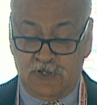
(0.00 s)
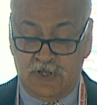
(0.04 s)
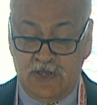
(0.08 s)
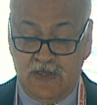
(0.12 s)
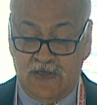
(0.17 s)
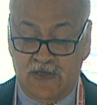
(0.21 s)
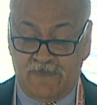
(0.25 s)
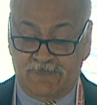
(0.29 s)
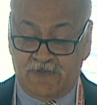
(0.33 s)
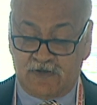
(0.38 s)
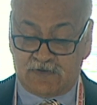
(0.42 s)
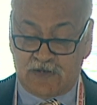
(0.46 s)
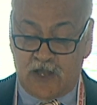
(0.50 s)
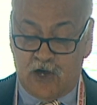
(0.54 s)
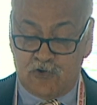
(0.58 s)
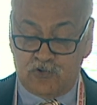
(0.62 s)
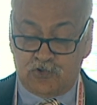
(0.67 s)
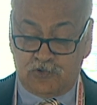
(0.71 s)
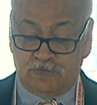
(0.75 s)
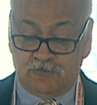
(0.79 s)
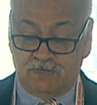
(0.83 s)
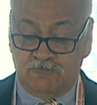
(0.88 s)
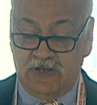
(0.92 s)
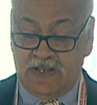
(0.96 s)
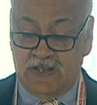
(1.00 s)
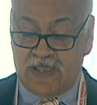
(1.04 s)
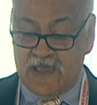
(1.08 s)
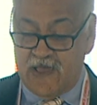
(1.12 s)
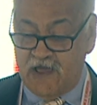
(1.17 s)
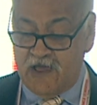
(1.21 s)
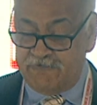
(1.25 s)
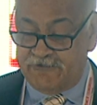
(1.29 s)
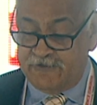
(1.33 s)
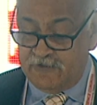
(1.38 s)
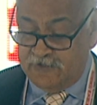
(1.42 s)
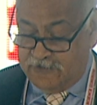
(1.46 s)
And the cloud will
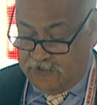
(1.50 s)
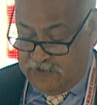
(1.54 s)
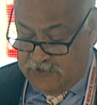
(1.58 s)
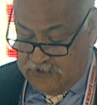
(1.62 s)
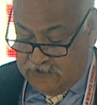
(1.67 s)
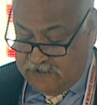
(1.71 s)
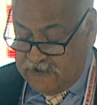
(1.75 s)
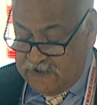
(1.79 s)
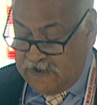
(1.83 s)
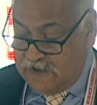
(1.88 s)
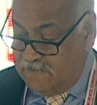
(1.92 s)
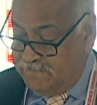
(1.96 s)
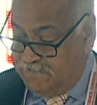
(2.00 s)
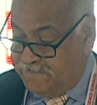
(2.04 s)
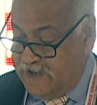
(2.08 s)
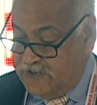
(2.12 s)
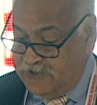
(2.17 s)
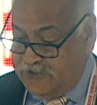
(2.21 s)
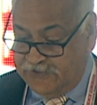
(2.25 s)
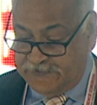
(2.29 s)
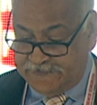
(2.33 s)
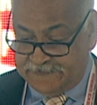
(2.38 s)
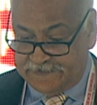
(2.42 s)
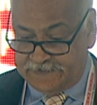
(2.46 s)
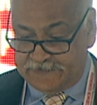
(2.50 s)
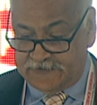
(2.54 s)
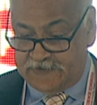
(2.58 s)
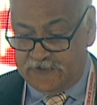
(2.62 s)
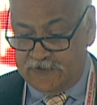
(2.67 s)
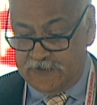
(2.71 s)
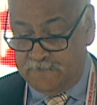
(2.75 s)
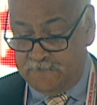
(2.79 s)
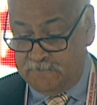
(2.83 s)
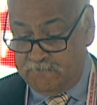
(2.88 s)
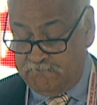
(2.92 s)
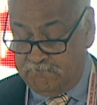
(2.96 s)
have various
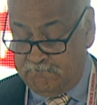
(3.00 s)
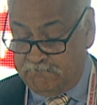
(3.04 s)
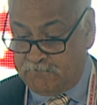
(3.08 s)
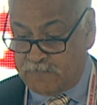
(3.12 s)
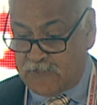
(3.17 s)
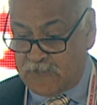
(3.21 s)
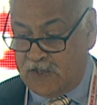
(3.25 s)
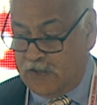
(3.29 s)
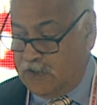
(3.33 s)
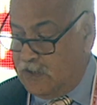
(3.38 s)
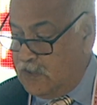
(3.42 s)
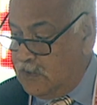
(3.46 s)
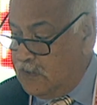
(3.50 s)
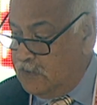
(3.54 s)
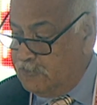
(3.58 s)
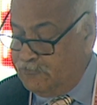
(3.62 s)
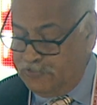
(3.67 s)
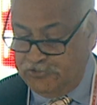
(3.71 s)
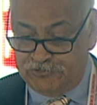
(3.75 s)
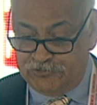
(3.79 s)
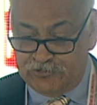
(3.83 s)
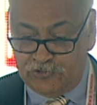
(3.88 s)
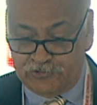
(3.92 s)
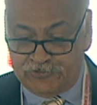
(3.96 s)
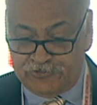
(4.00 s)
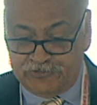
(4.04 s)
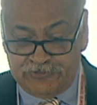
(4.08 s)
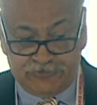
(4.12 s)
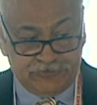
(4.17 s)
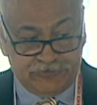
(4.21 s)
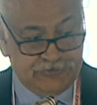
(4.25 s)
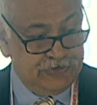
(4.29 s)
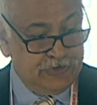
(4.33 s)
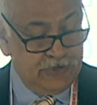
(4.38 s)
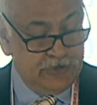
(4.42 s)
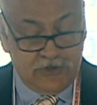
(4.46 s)

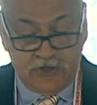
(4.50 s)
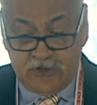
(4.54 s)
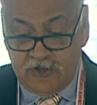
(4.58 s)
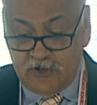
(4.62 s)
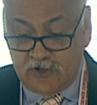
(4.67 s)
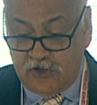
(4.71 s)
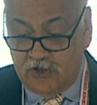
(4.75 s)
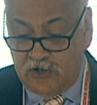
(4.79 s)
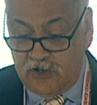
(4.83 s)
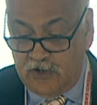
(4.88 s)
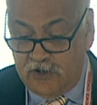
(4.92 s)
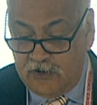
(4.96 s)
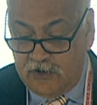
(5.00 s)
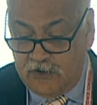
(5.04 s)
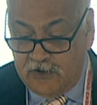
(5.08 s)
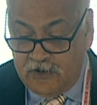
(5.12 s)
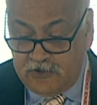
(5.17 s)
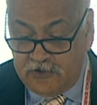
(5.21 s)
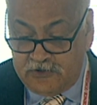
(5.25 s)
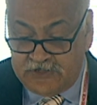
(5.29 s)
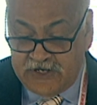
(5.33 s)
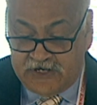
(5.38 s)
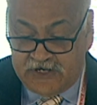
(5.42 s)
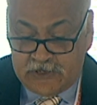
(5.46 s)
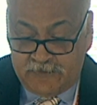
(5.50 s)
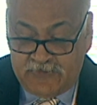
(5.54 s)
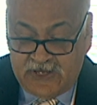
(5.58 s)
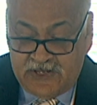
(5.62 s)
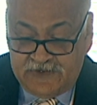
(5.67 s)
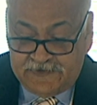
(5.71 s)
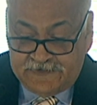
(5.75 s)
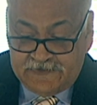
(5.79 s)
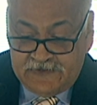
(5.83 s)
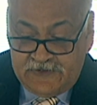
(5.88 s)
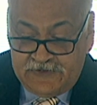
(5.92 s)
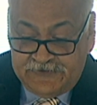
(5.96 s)
resources.
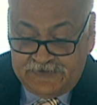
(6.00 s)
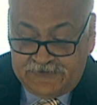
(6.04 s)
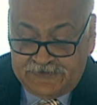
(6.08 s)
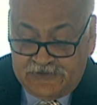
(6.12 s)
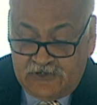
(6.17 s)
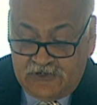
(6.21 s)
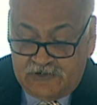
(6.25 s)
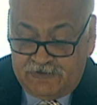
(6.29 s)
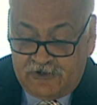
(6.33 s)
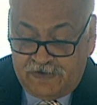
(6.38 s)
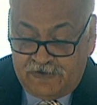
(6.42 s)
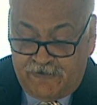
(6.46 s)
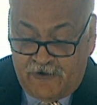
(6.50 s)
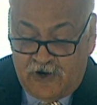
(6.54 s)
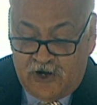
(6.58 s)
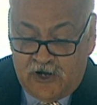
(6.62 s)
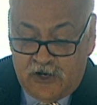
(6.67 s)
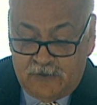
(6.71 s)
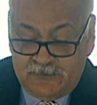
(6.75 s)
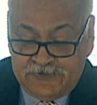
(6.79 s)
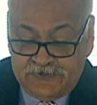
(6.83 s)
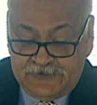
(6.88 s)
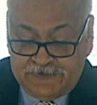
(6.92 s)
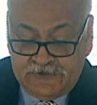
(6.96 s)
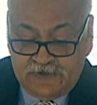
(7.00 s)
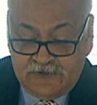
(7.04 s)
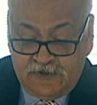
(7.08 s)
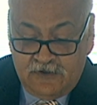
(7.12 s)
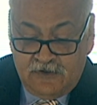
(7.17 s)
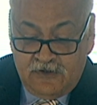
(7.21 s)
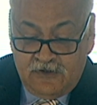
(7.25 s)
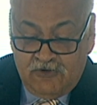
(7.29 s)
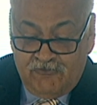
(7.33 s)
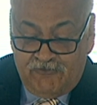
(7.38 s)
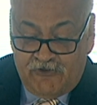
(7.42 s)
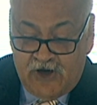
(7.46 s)
databases, server farms,
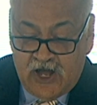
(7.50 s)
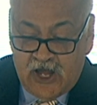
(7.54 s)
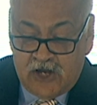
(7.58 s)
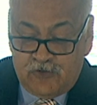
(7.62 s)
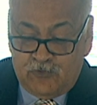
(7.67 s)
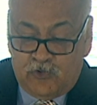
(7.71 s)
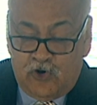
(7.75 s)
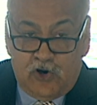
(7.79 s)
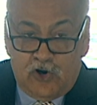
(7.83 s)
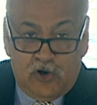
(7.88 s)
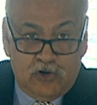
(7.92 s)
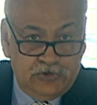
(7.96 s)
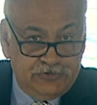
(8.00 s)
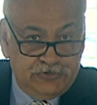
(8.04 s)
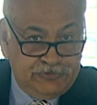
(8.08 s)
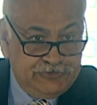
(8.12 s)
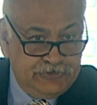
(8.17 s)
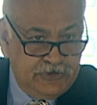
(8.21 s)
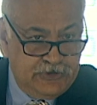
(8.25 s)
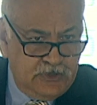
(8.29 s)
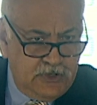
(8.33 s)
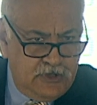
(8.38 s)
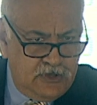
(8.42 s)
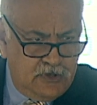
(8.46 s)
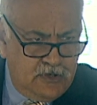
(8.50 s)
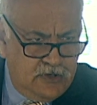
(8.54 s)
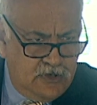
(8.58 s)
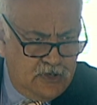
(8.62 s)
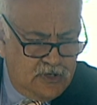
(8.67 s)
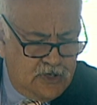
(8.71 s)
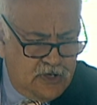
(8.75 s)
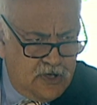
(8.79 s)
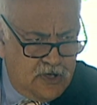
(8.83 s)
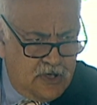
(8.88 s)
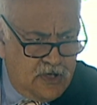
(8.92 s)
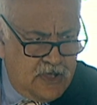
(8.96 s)
firewalls,
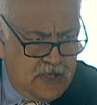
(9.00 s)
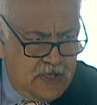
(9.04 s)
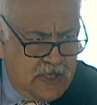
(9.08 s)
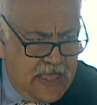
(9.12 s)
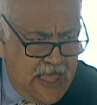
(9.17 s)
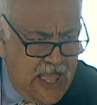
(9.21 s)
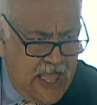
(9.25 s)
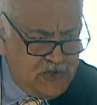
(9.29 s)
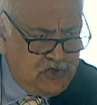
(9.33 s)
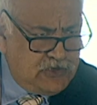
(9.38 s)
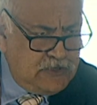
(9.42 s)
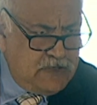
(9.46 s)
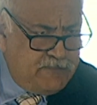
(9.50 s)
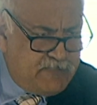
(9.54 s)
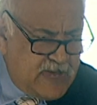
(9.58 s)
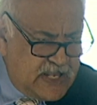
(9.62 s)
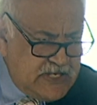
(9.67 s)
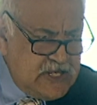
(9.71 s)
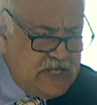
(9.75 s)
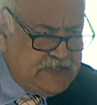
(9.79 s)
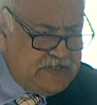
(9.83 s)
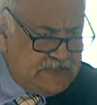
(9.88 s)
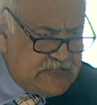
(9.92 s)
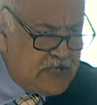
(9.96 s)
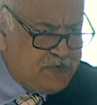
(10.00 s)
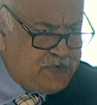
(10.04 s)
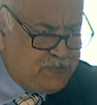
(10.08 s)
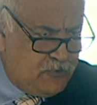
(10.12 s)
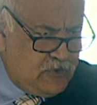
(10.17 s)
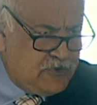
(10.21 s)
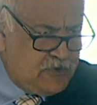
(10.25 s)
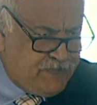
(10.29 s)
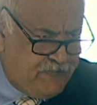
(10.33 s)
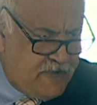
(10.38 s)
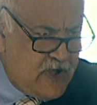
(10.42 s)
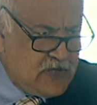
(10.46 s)
actually many
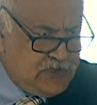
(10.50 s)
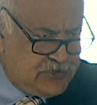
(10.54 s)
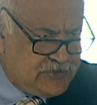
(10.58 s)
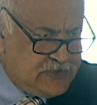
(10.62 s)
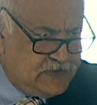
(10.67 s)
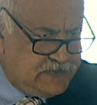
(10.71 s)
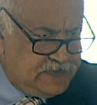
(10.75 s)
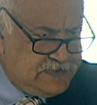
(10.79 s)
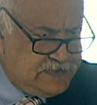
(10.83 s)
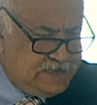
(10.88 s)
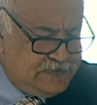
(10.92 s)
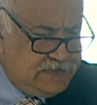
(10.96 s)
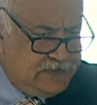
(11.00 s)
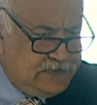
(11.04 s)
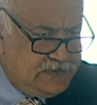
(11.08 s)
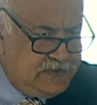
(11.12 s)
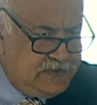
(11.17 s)
network functions,